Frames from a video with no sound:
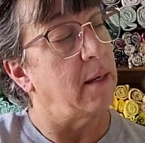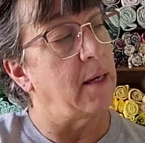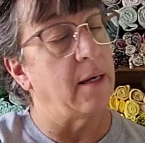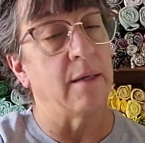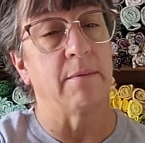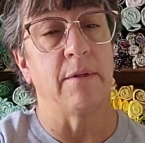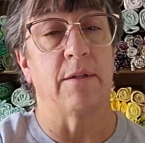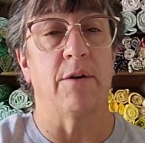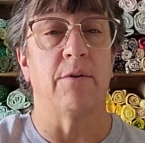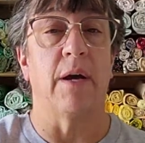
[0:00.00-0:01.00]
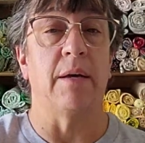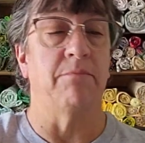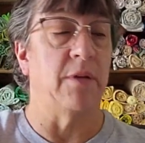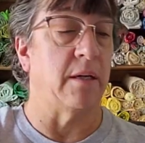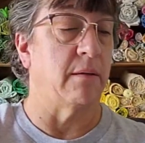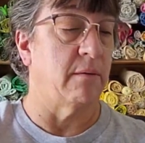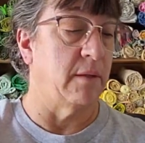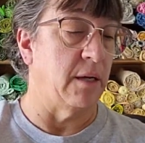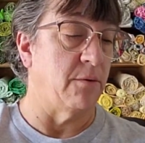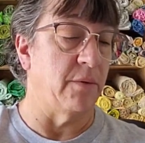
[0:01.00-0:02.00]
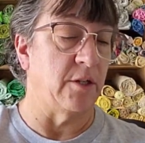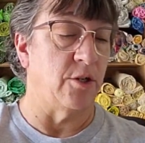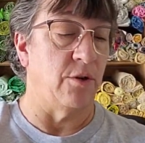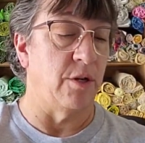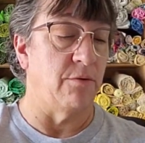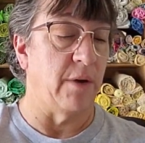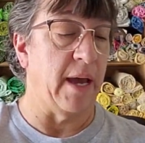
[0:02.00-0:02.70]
You know, I don't want to show you